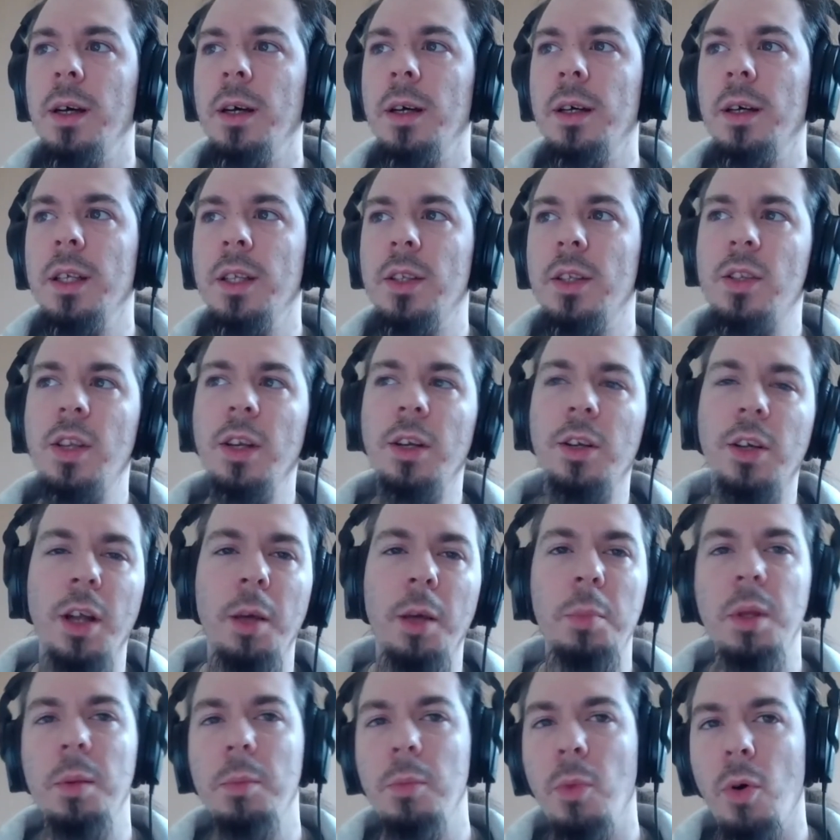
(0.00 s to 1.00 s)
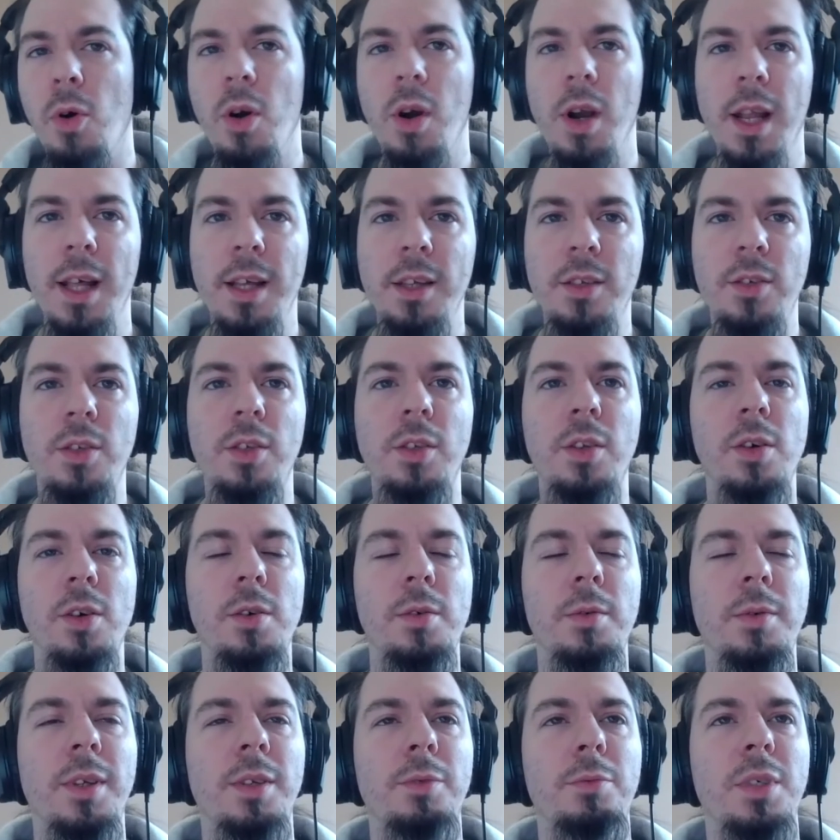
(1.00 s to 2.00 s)
It's still going to be more or less,
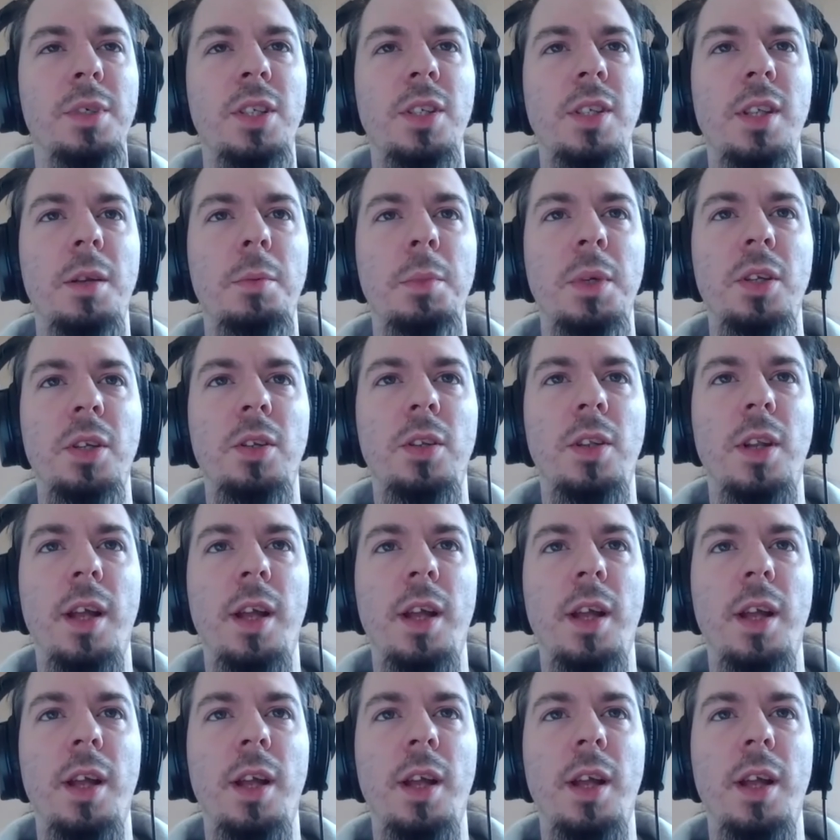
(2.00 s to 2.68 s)
with 10 minutes